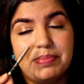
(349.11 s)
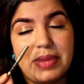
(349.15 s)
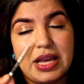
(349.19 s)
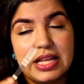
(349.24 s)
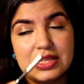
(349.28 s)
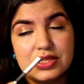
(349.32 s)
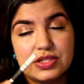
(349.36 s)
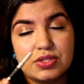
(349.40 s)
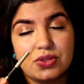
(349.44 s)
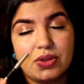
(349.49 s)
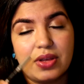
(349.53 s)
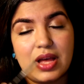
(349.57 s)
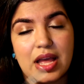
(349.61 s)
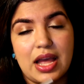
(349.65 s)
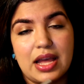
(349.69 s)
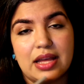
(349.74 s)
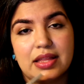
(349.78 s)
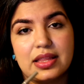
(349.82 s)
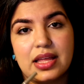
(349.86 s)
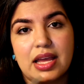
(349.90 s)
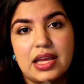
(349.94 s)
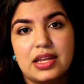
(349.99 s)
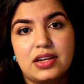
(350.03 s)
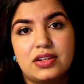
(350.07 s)
pencil
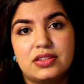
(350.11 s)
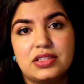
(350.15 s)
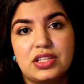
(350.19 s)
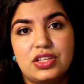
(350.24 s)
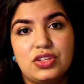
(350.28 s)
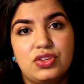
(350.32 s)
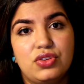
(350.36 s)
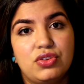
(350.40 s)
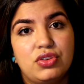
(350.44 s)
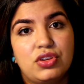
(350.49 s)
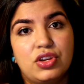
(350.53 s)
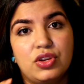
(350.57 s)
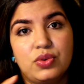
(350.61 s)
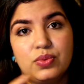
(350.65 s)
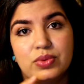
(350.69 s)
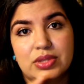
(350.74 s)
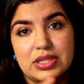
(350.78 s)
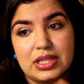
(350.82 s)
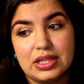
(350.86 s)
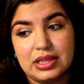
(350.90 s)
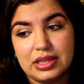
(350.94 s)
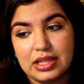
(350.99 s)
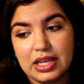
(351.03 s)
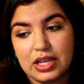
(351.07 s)
eyeliner than you could with
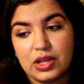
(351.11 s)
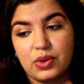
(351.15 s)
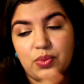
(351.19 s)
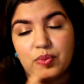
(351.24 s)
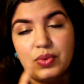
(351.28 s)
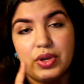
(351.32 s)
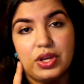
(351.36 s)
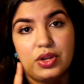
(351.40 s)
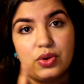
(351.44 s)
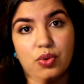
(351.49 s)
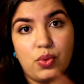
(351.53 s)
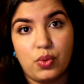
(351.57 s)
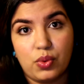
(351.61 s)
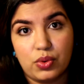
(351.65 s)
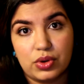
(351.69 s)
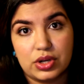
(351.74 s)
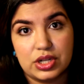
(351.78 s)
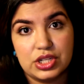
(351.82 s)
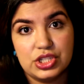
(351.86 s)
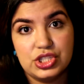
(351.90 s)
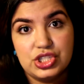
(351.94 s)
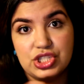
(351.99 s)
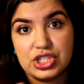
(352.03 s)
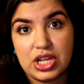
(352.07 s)
the liquid or
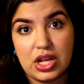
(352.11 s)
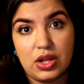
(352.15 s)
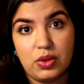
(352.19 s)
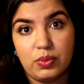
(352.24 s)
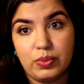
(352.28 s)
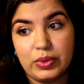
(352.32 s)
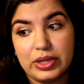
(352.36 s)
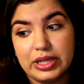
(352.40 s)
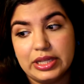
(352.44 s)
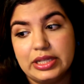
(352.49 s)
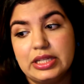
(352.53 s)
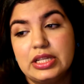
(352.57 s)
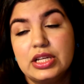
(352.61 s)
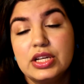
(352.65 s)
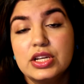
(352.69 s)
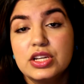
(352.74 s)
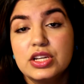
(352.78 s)
a gel one.